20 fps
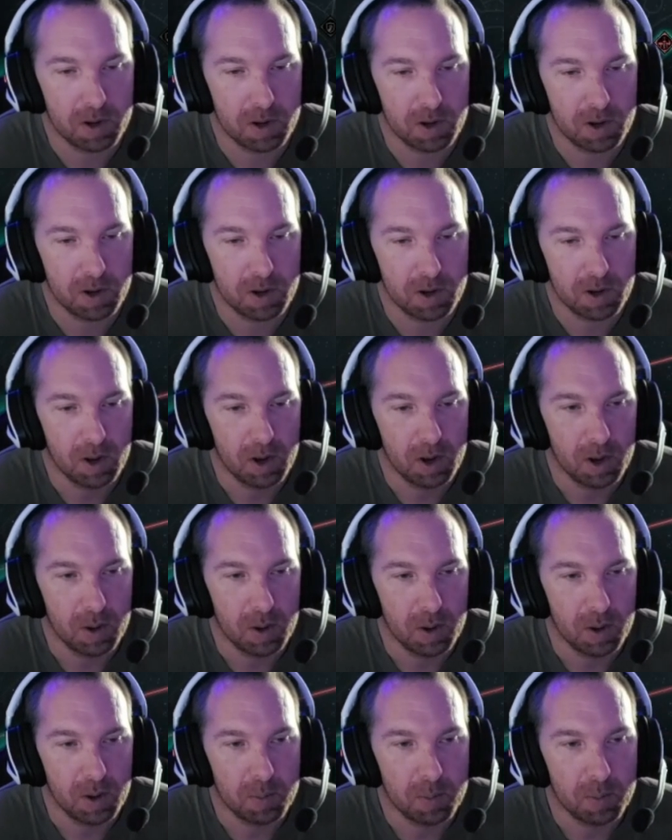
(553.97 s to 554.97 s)
But
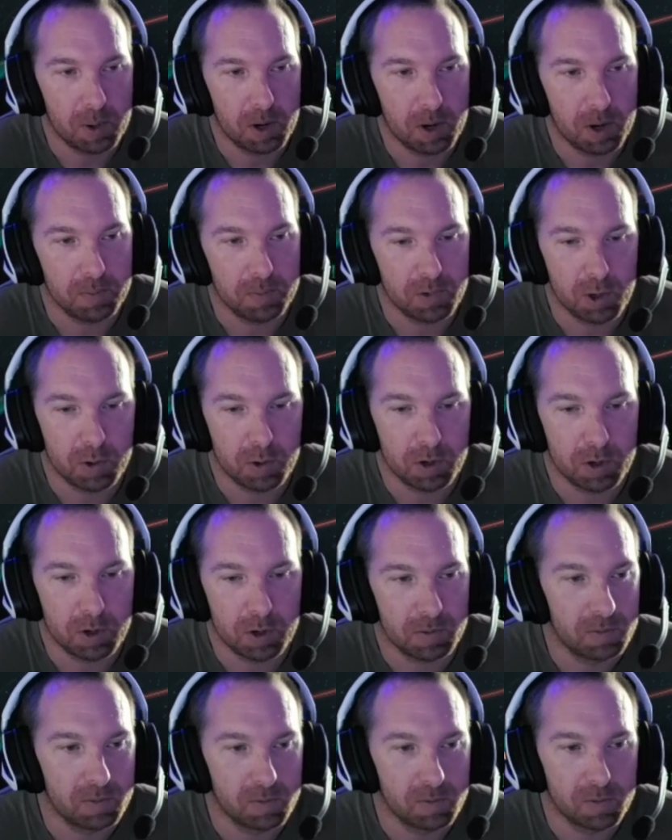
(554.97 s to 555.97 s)
you can
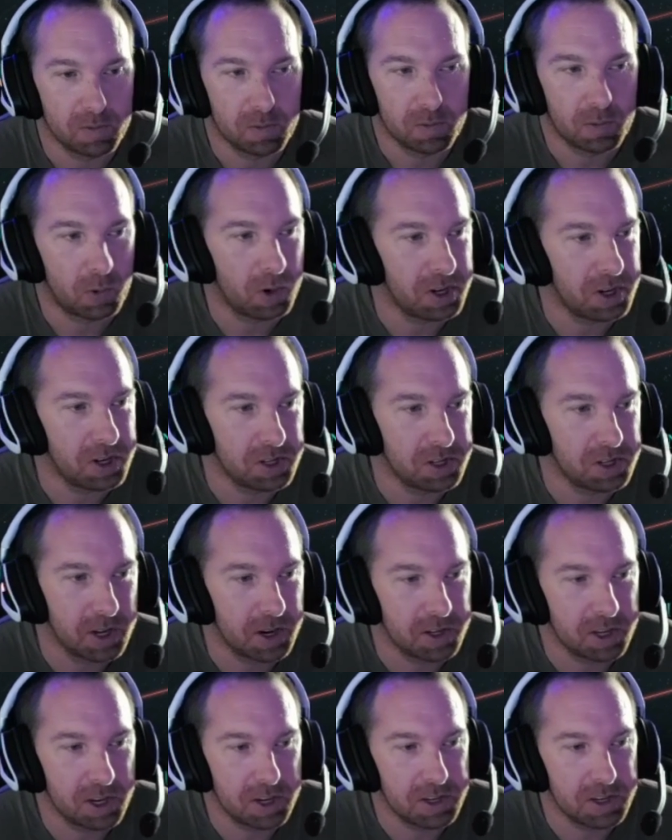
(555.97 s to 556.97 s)
reset it,
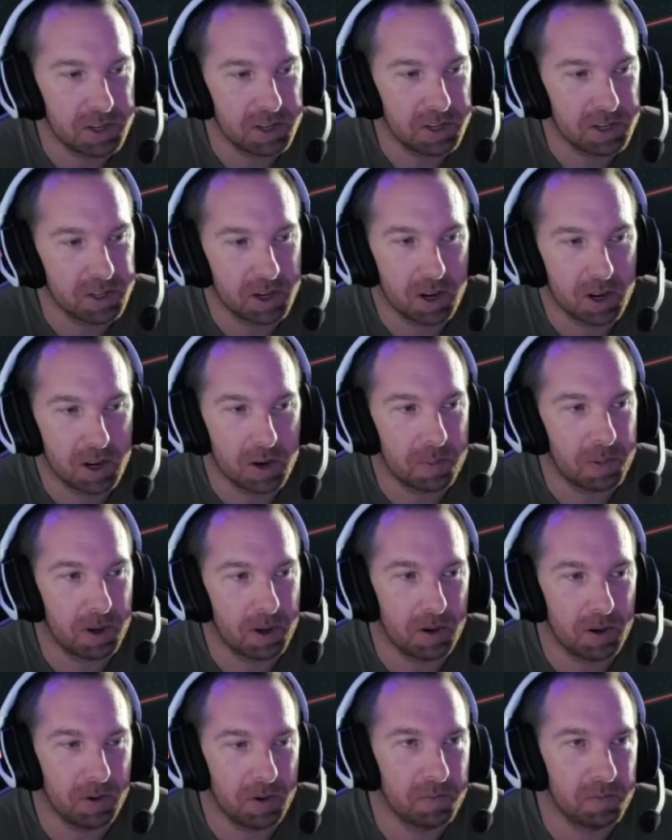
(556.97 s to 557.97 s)
change it up, and
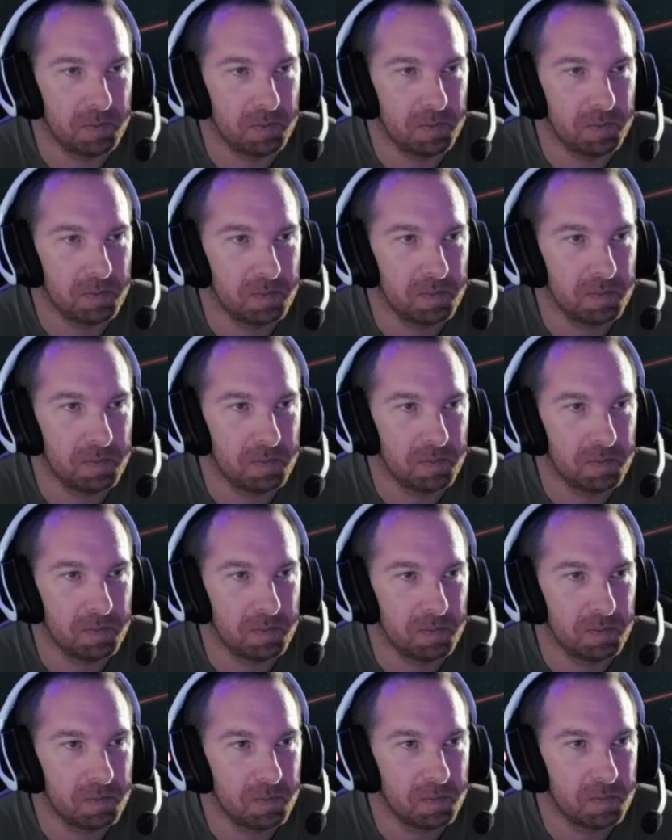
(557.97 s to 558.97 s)
if,
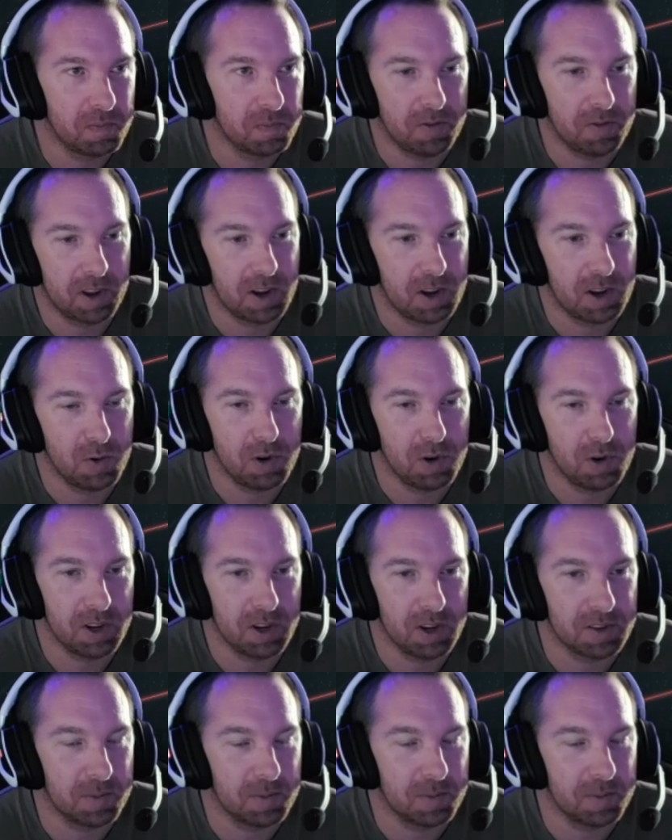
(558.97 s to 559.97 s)
say, you get
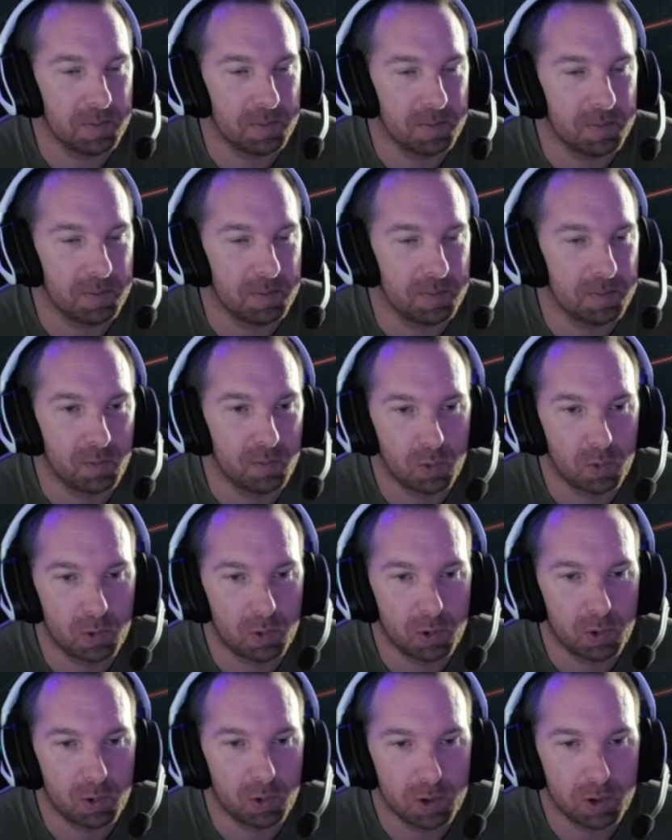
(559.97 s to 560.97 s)
some
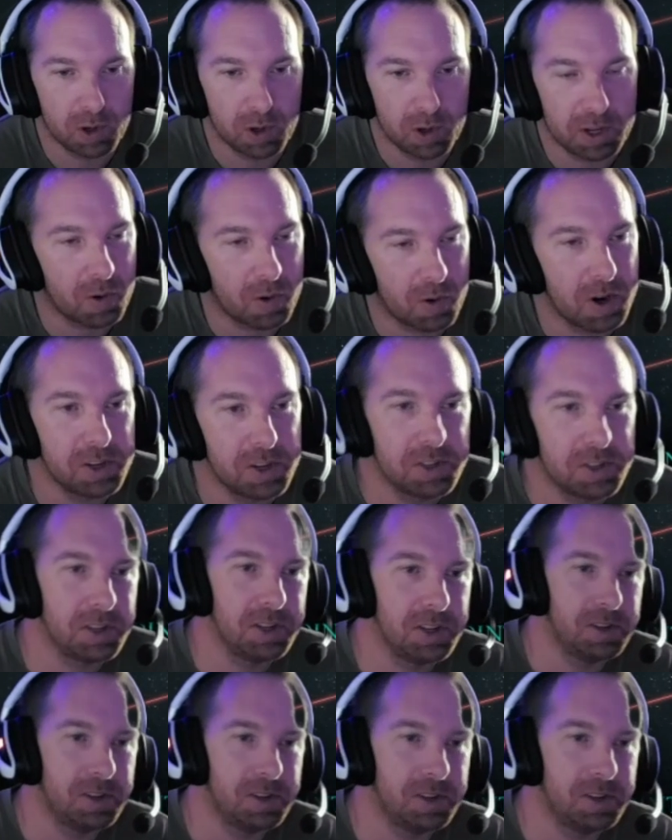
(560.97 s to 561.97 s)
really crazy
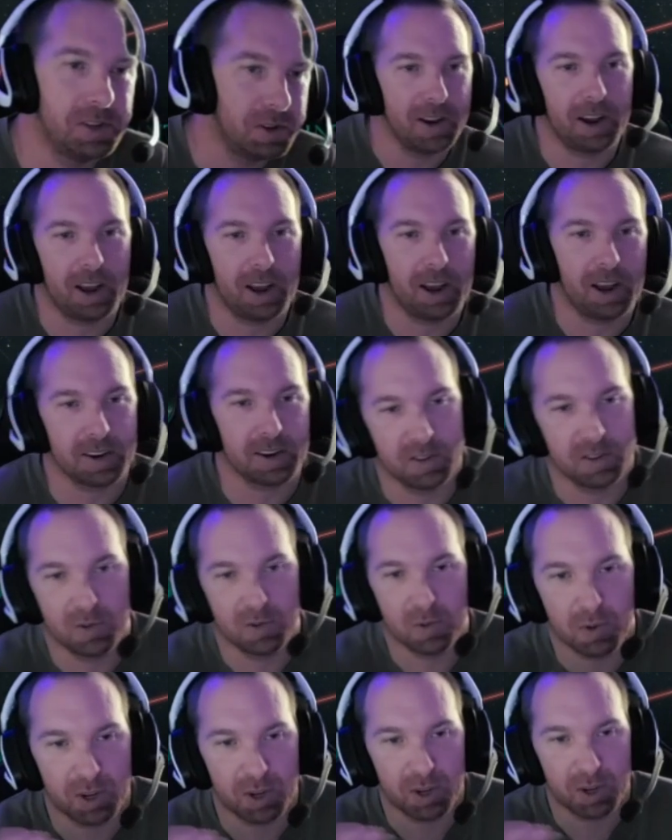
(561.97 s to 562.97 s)
two-handed axe and you
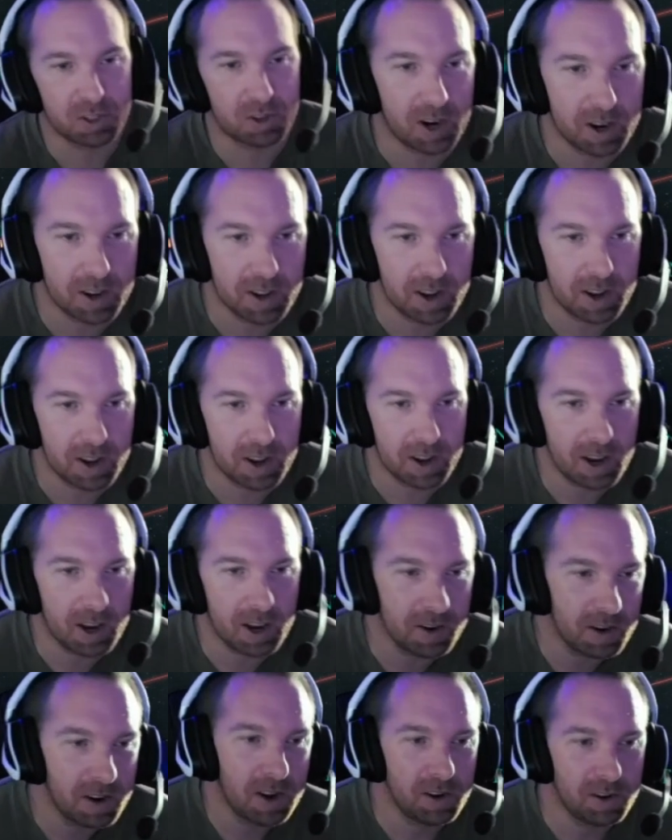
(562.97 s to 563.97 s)
want to try that,
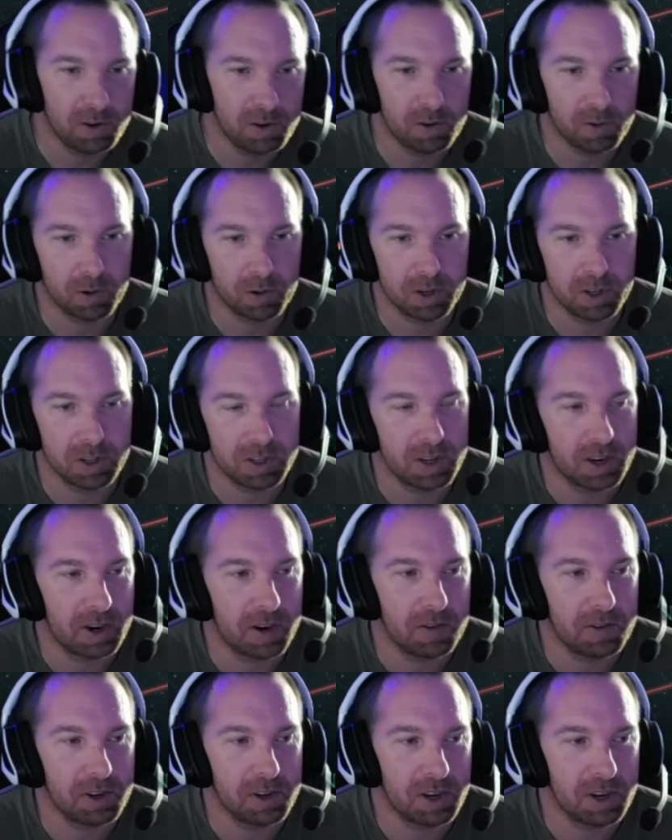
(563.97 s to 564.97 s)
you can reset
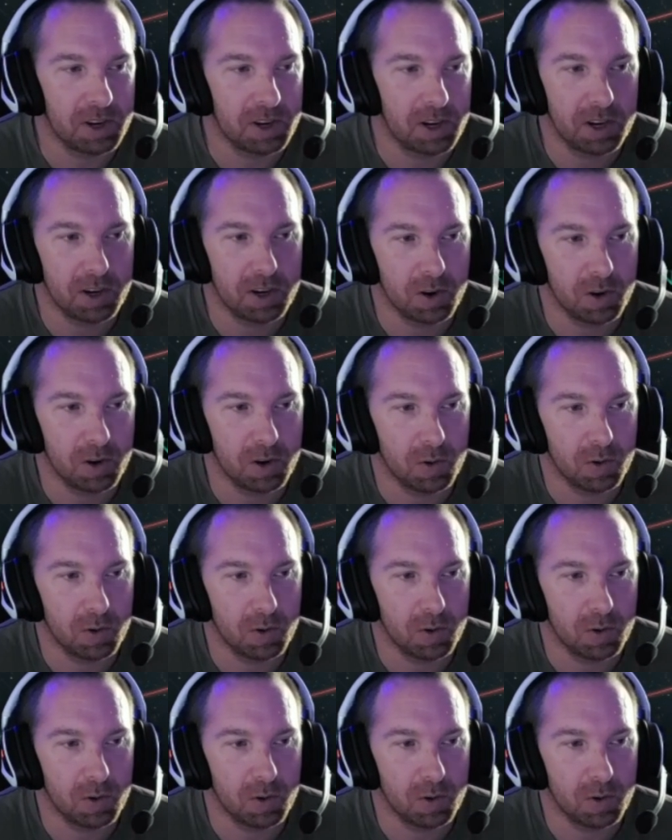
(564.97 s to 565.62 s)
everything and go